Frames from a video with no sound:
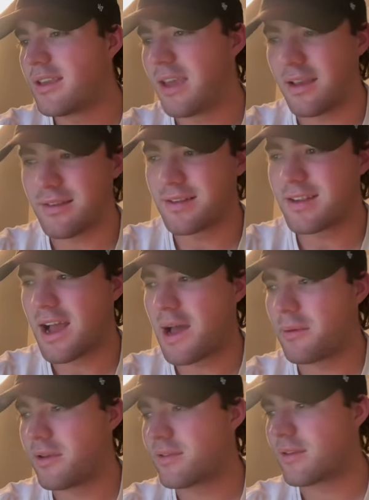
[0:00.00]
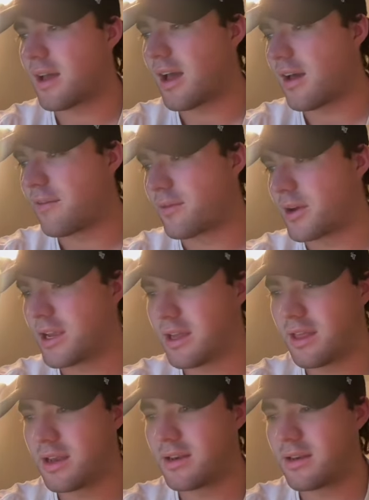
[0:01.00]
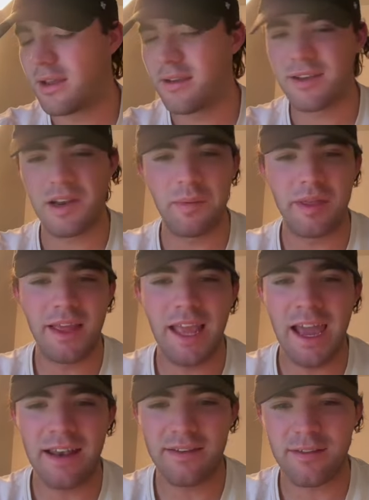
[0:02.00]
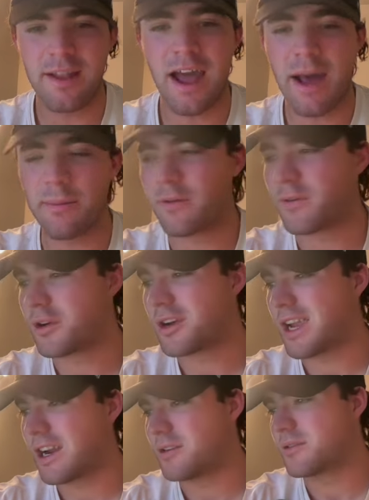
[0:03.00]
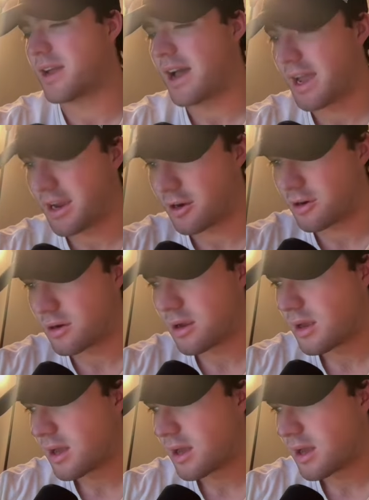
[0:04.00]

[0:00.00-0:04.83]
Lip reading: Kaysen Thomas for Heelan is going to be the guy to stop if you're a Carroll Tiger.